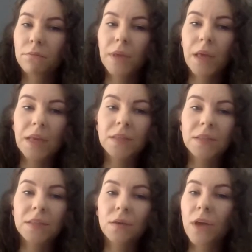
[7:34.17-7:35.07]
yes,
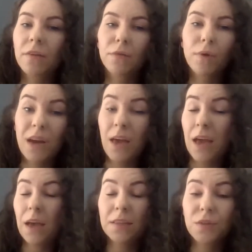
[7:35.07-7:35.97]
not everyone,
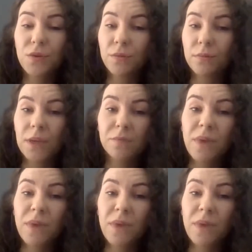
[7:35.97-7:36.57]
I assume that